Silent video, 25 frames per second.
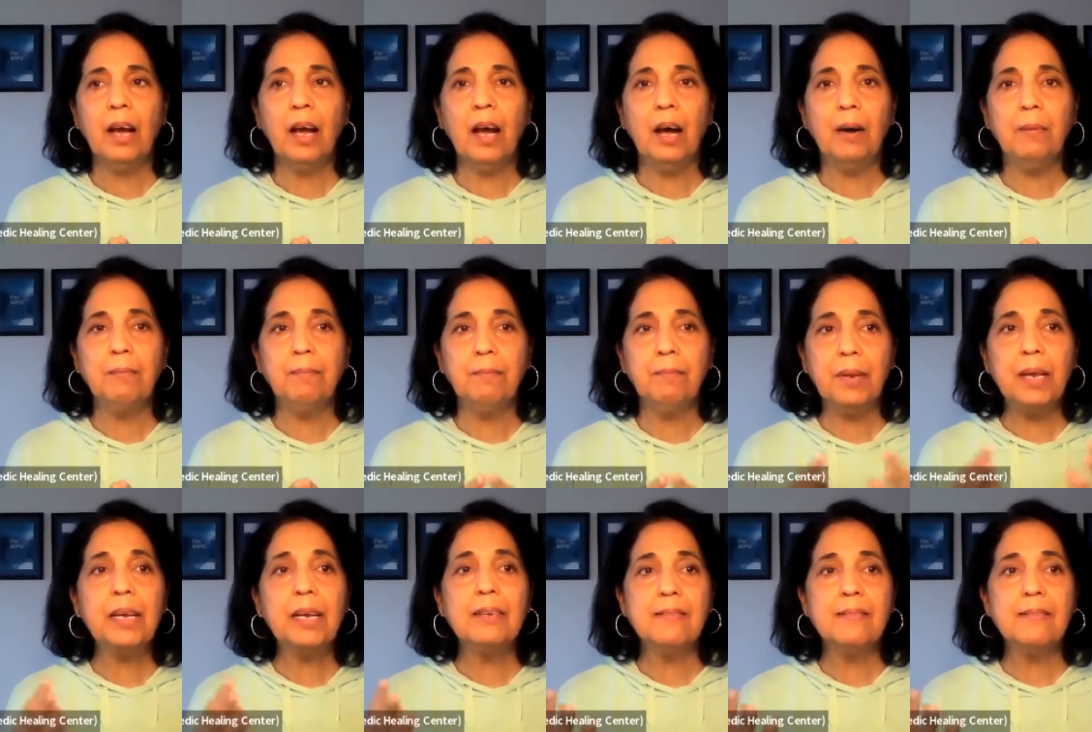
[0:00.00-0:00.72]

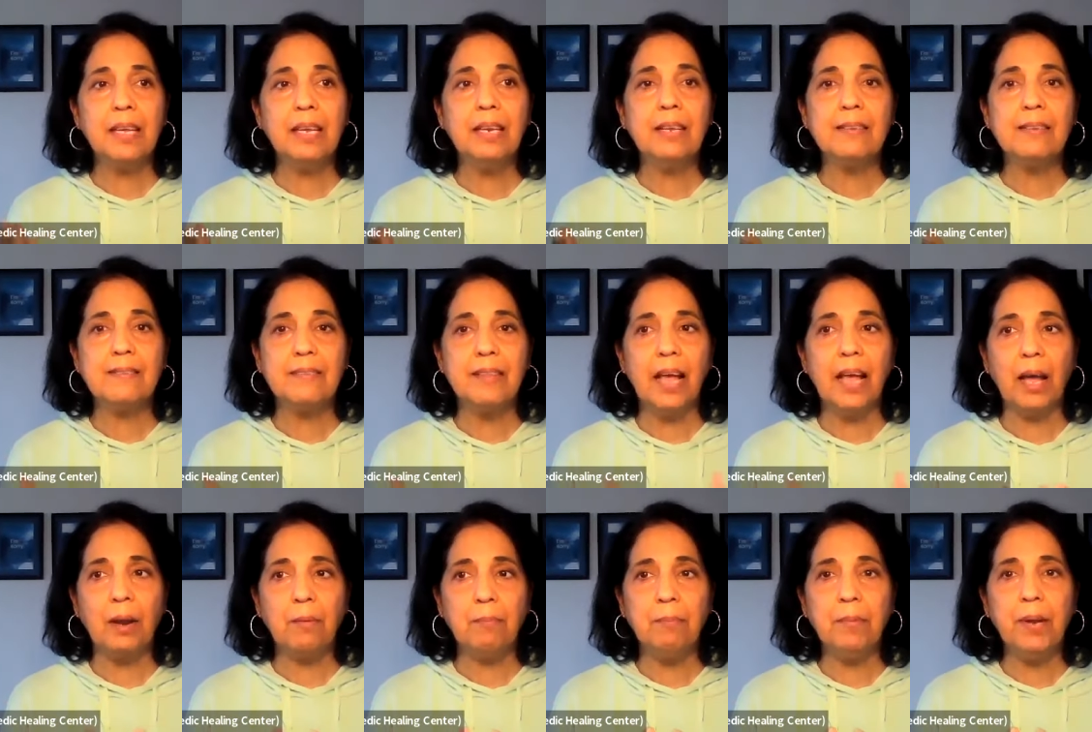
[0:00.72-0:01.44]
um, because it is
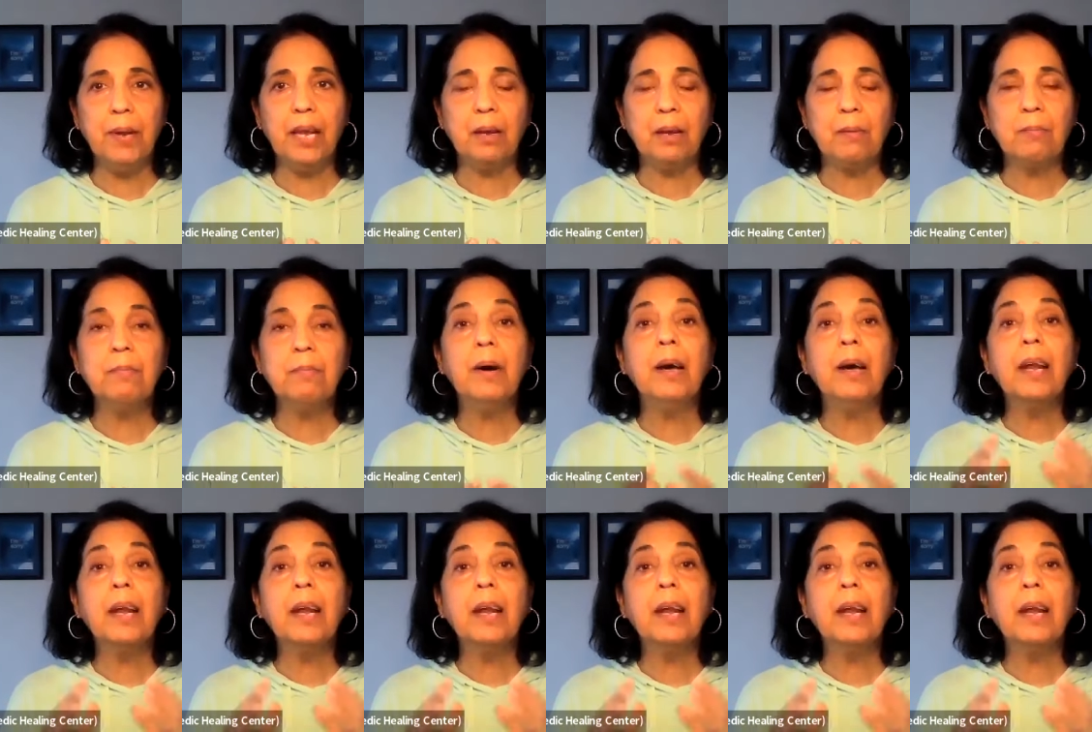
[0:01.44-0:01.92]
that big.